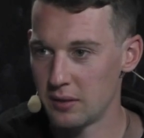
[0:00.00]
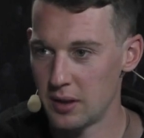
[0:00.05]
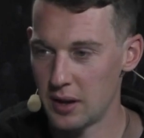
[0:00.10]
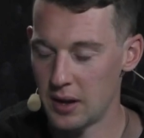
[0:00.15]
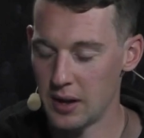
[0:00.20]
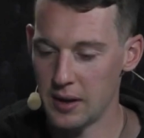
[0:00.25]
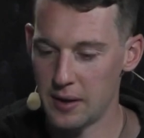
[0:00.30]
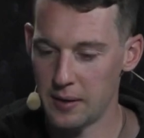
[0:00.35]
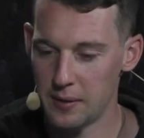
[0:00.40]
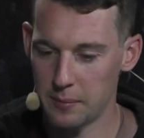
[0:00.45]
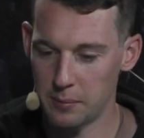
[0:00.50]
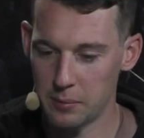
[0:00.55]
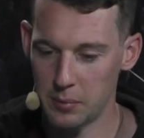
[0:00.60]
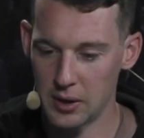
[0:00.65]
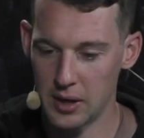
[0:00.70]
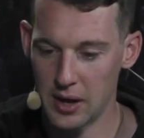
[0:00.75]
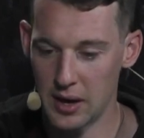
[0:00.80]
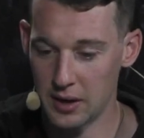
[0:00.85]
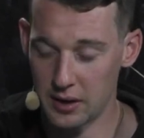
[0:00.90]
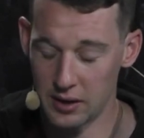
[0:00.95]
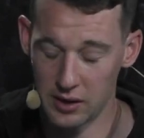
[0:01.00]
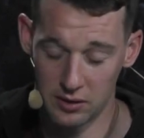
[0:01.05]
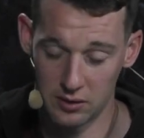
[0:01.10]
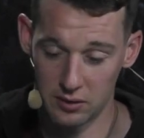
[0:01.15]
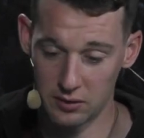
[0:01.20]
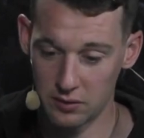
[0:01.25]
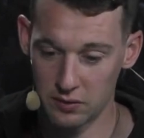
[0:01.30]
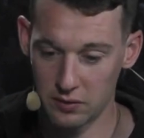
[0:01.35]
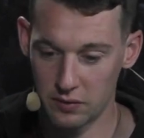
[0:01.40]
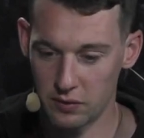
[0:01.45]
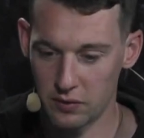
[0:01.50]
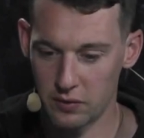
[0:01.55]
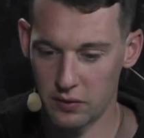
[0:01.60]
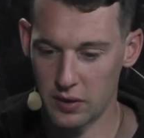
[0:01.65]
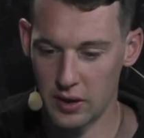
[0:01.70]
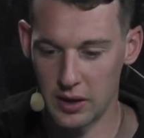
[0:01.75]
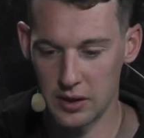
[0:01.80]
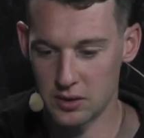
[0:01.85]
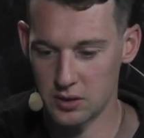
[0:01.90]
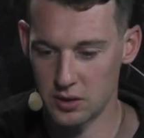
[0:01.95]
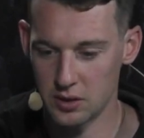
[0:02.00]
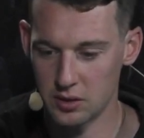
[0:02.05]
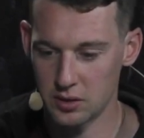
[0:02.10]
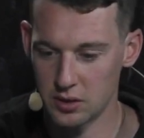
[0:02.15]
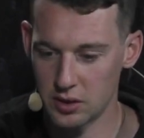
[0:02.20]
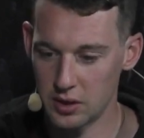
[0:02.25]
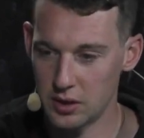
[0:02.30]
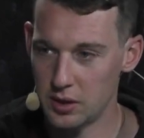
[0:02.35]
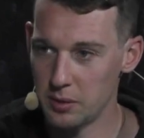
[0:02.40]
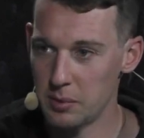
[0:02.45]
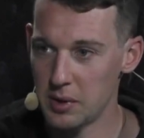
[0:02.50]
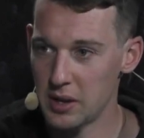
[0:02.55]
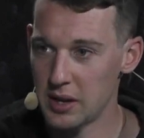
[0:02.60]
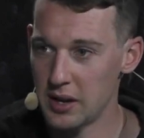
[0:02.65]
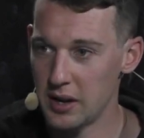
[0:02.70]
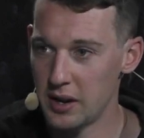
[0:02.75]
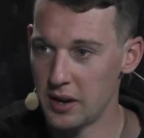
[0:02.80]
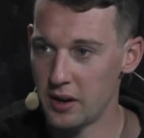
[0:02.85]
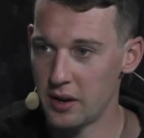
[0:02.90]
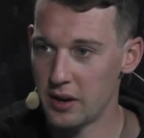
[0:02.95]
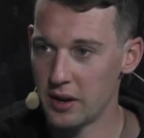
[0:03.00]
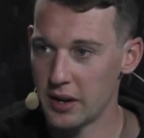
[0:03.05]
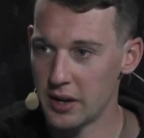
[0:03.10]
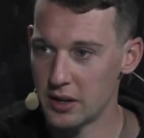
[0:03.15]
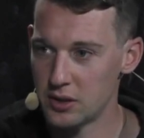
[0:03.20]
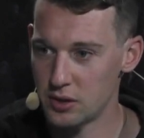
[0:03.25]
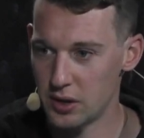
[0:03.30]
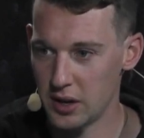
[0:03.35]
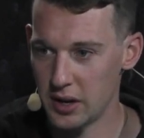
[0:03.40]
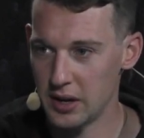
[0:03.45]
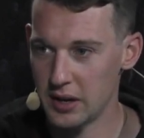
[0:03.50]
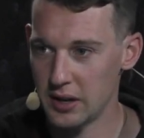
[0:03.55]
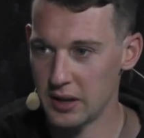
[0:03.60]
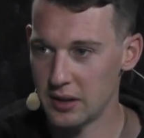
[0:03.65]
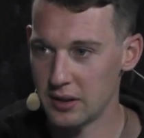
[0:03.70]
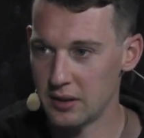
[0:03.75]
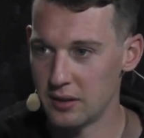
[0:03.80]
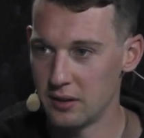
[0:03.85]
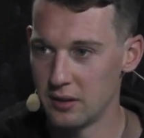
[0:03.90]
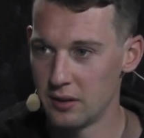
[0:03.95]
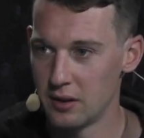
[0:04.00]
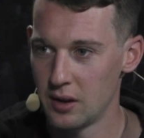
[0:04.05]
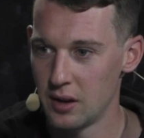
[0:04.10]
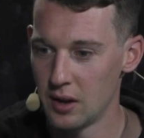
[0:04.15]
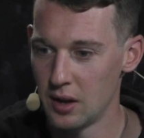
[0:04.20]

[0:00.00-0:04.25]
But yeah, it's just good to be here and get training and